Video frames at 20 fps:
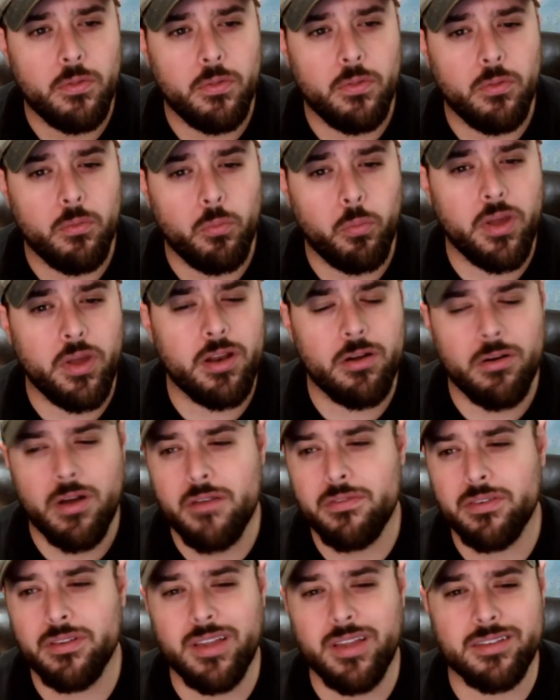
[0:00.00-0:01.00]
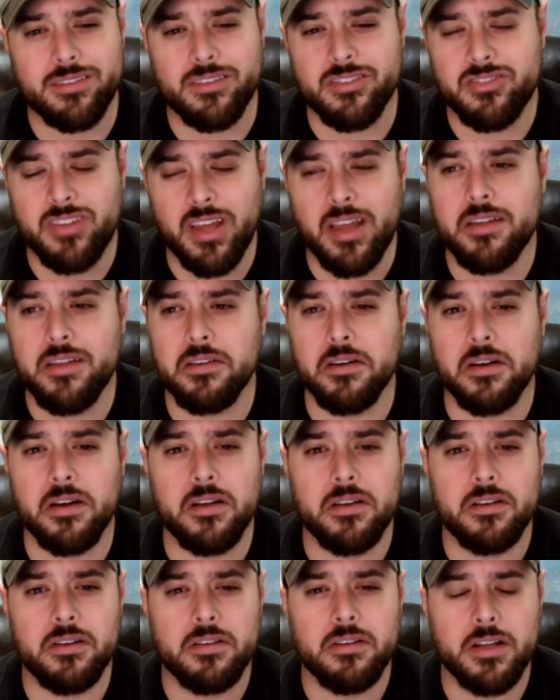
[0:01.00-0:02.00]
we don't have a leg to stand on
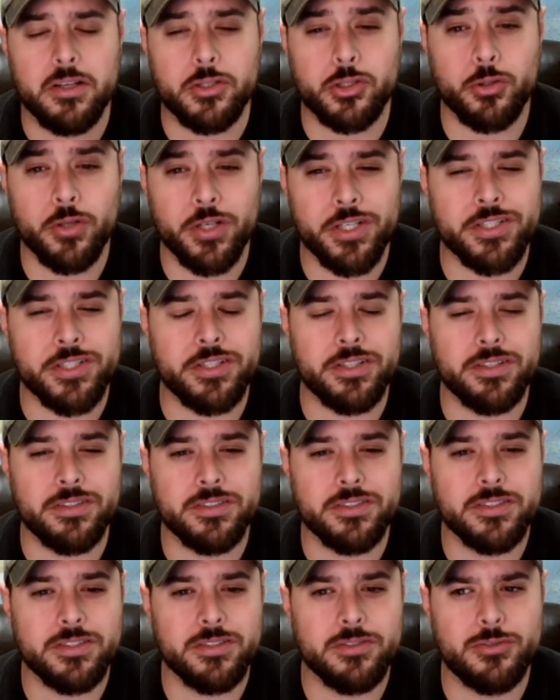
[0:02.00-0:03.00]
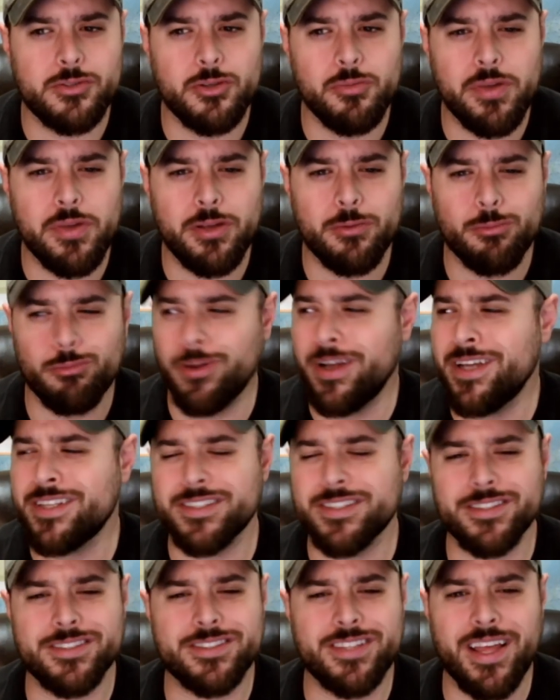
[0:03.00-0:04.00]
as Christians to be
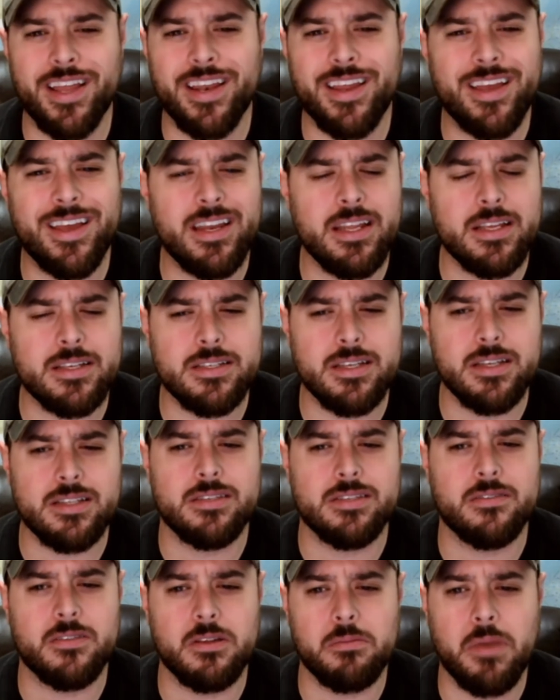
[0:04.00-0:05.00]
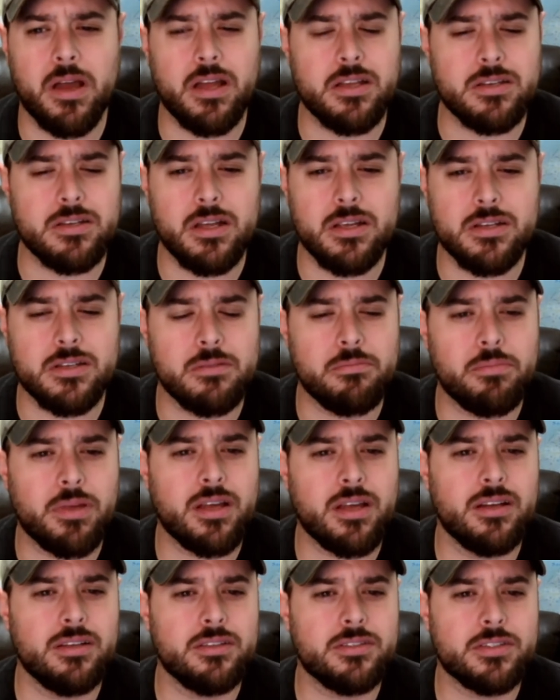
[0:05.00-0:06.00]
racist in any sense of the imagination,
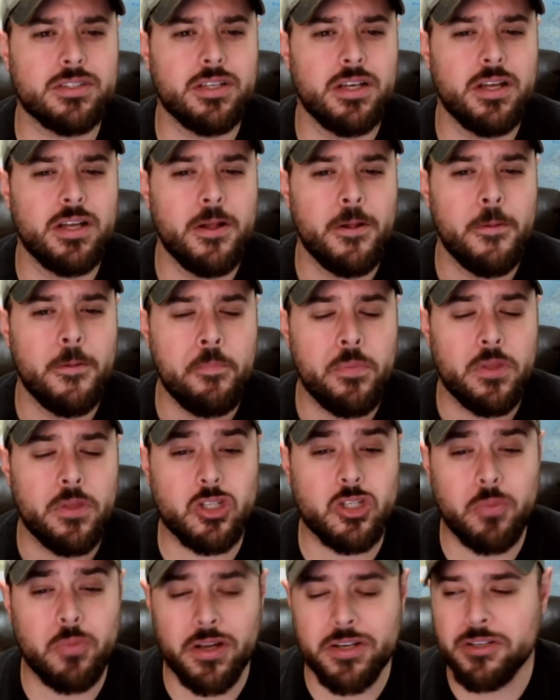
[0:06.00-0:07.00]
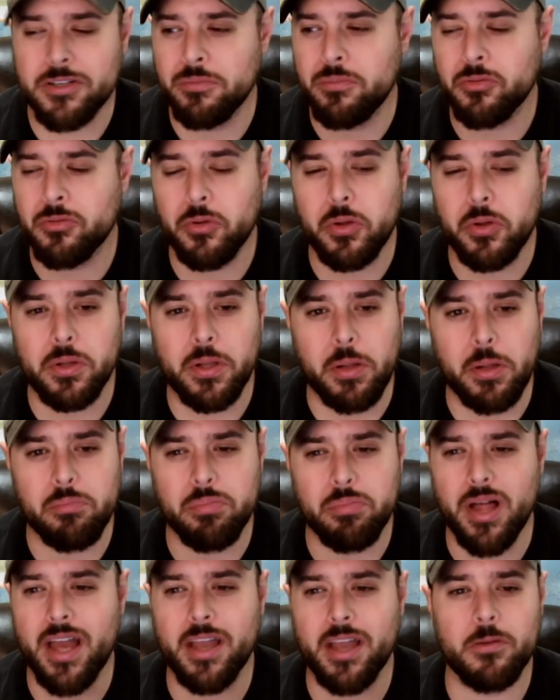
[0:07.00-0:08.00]
because especially between like
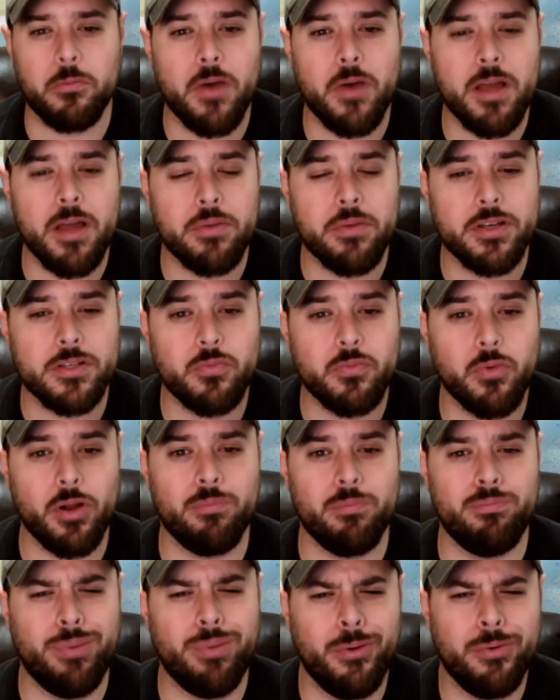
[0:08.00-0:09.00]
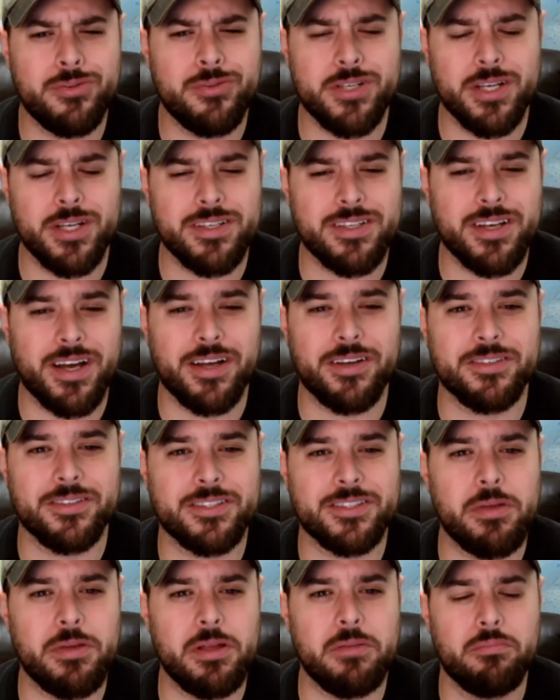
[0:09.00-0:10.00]
black and white, because we're both Gentiles.
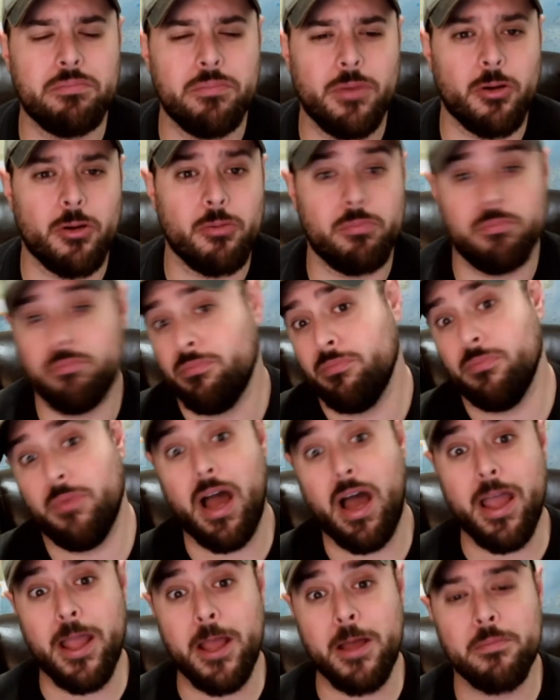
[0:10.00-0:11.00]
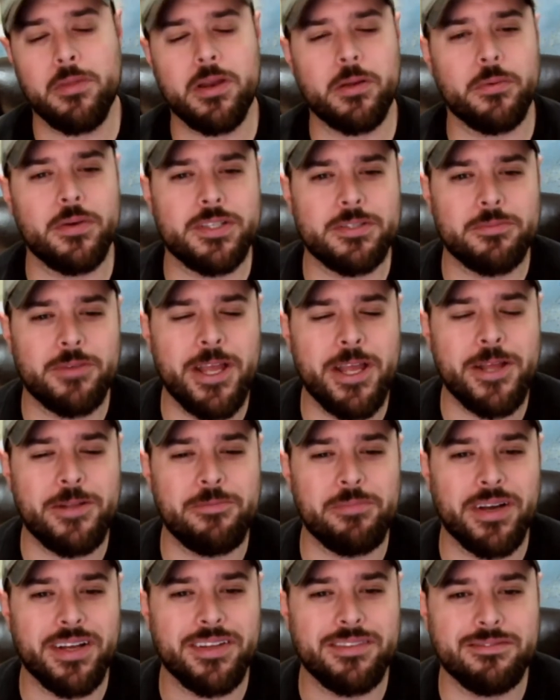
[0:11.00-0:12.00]
I mean, or I am, anyways, in my, in
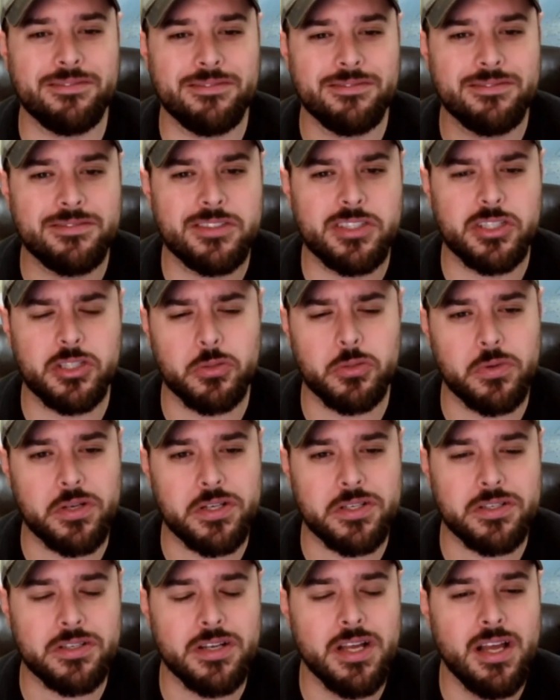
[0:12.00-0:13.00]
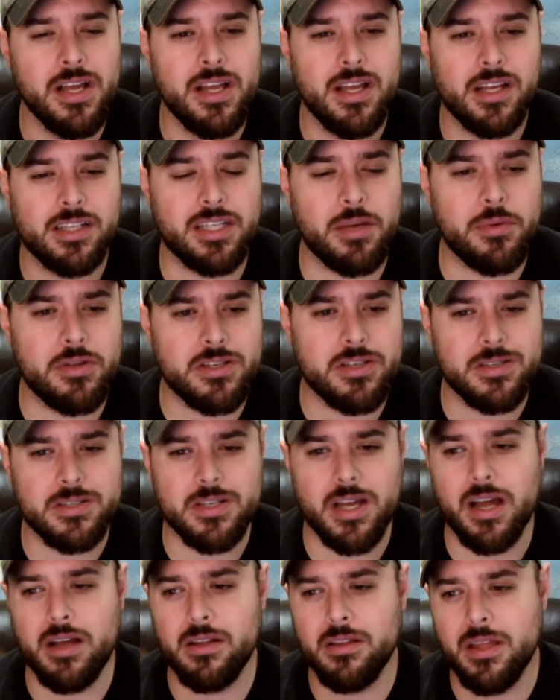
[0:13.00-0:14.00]
my situation because I'm a
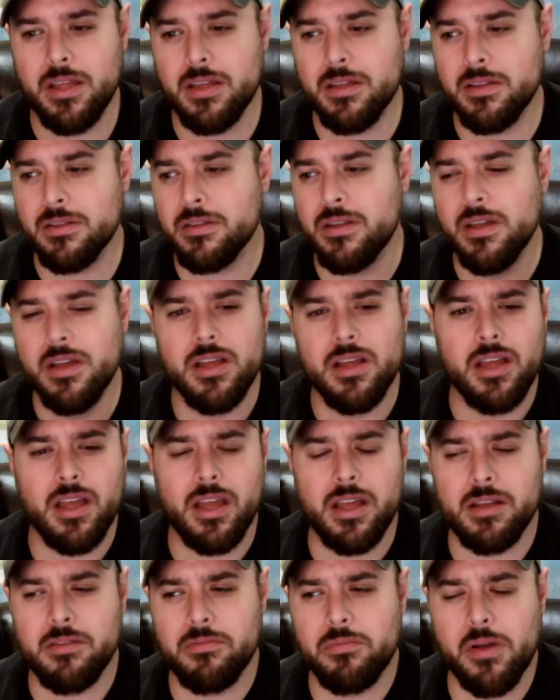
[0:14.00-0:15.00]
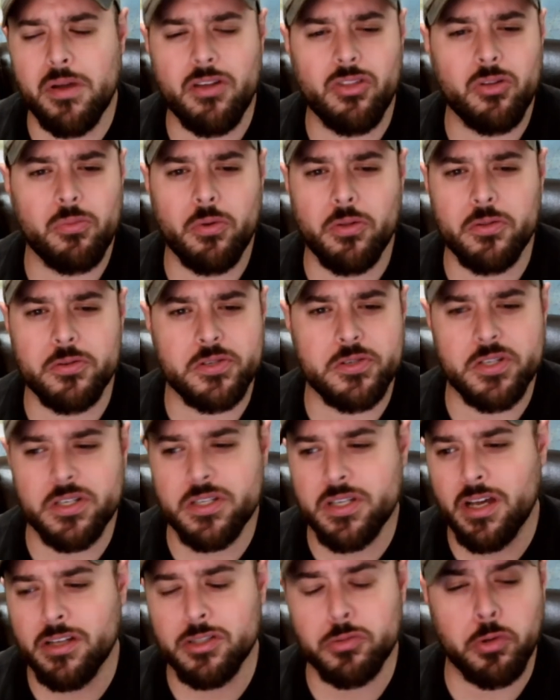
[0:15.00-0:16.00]
Gentile and and if my other brother's
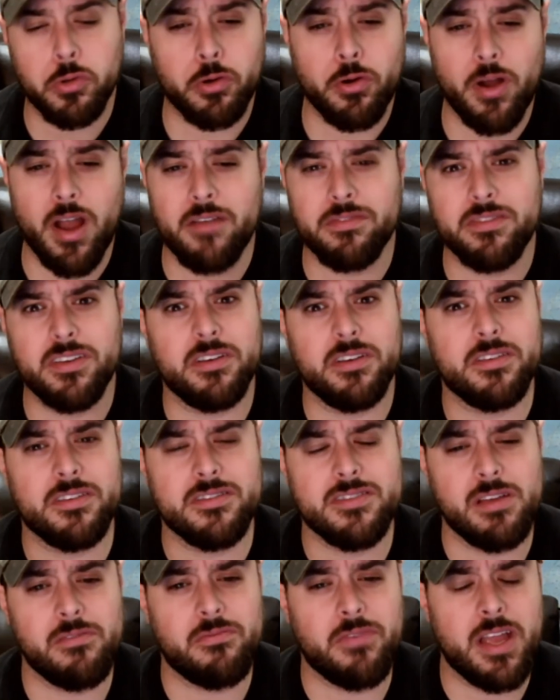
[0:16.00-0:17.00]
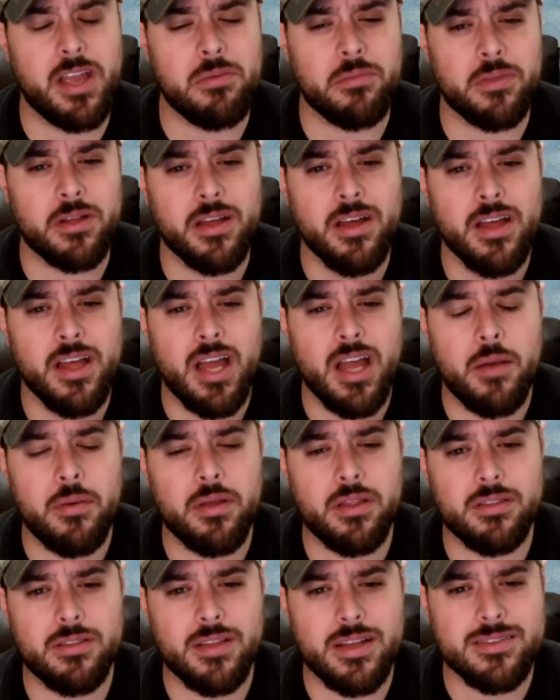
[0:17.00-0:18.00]
Gentiles, we're grafted into the same family. I
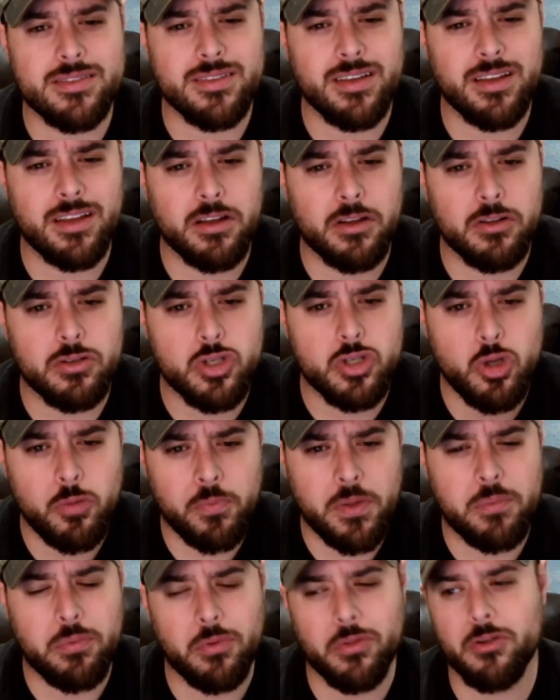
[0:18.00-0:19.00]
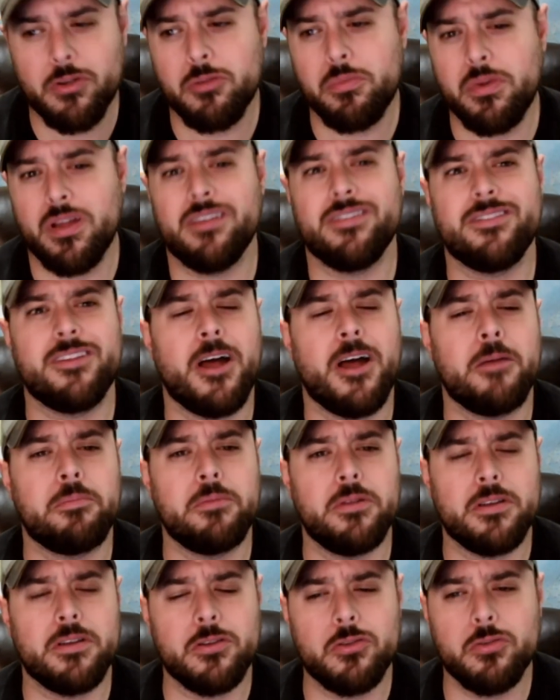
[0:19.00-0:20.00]
mean, that's like two people that are being
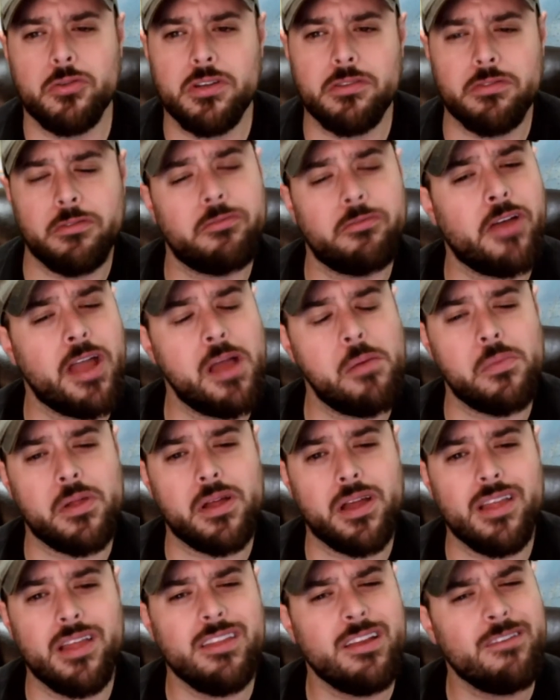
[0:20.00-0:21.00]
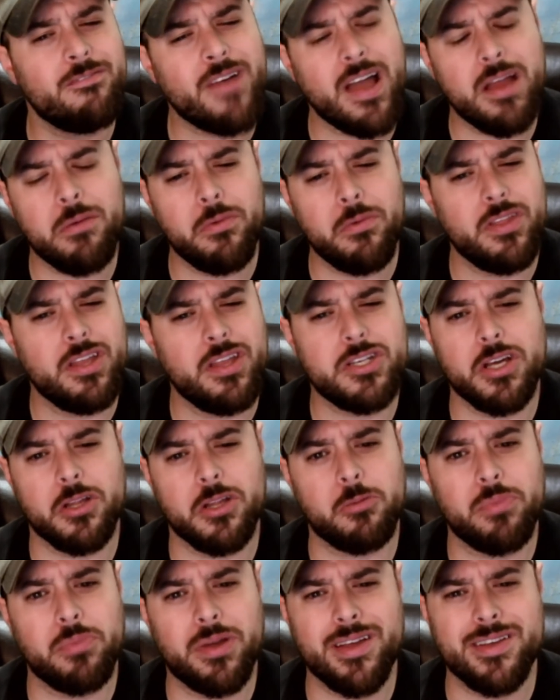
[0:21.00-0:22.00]
adopted into a different family and then fighting with each
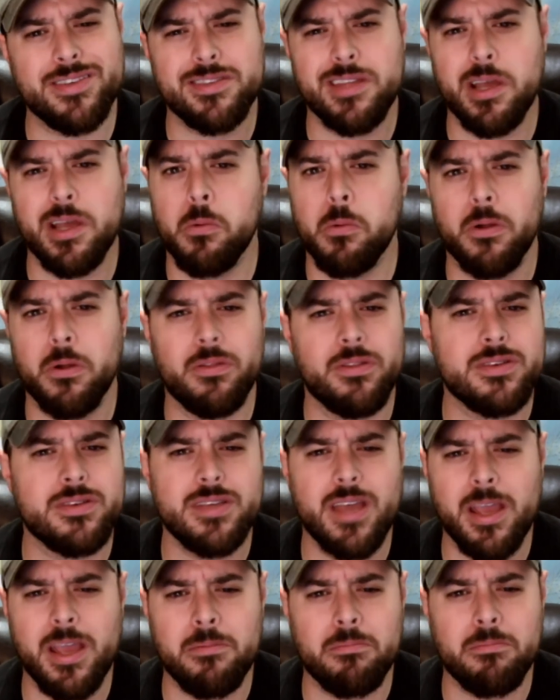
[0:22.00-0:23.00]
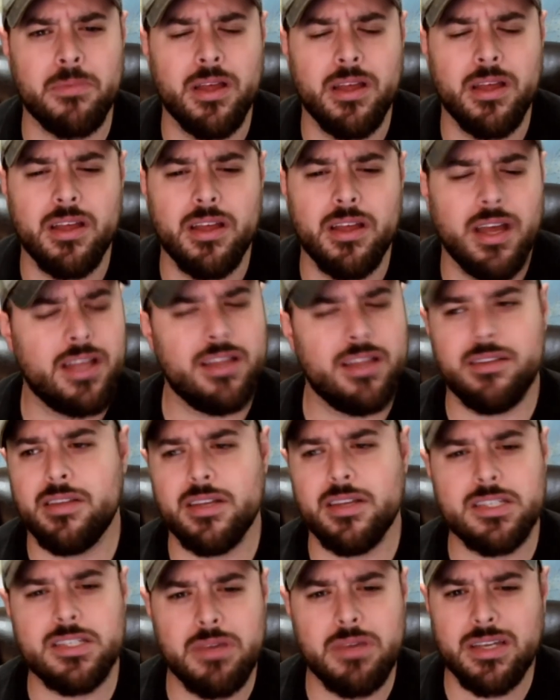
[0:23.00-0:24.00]
other because they weren't the same. That
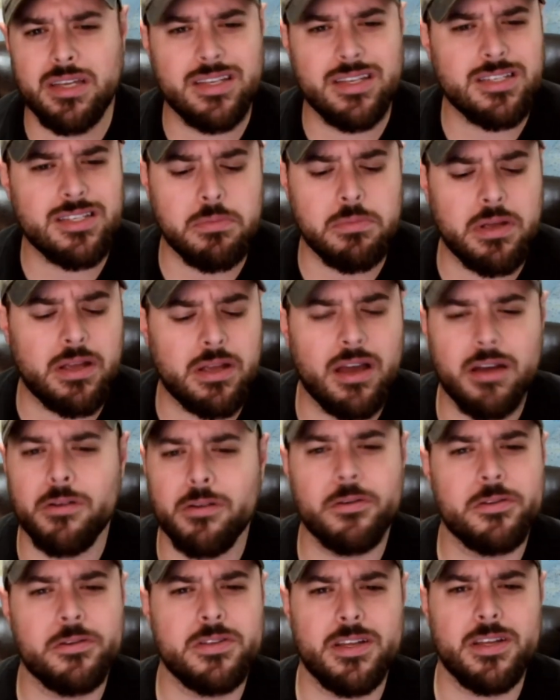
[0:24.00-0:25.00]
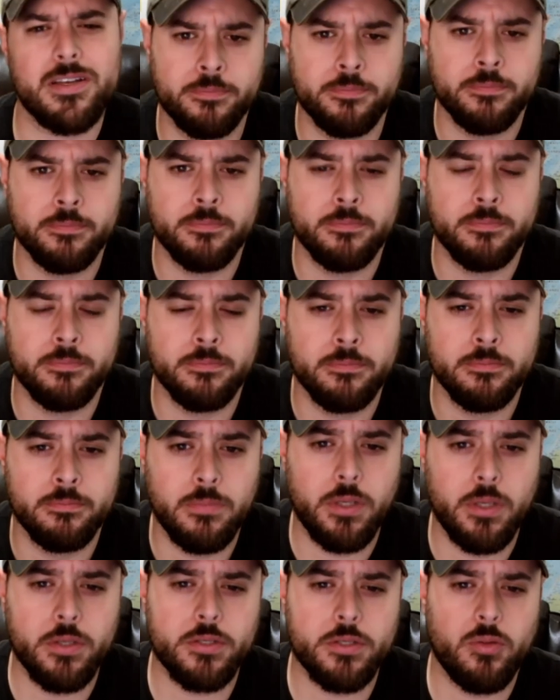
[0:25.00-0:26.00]
doesn't make sense to me. I don't understand it.
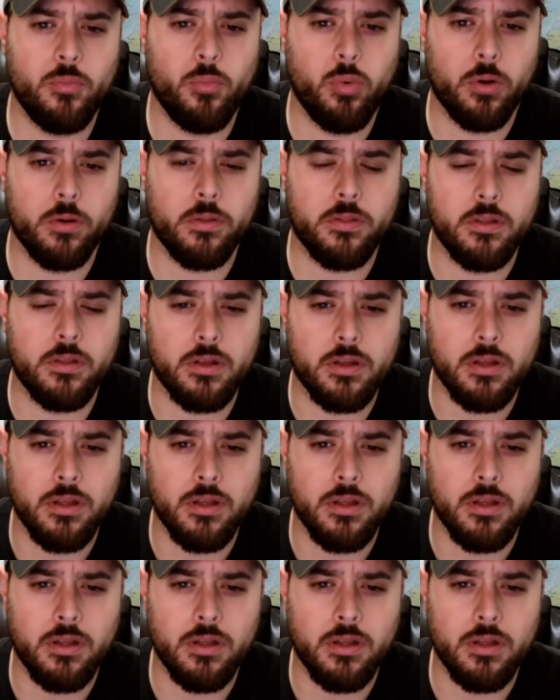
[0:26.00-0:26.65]
But here's the important thing: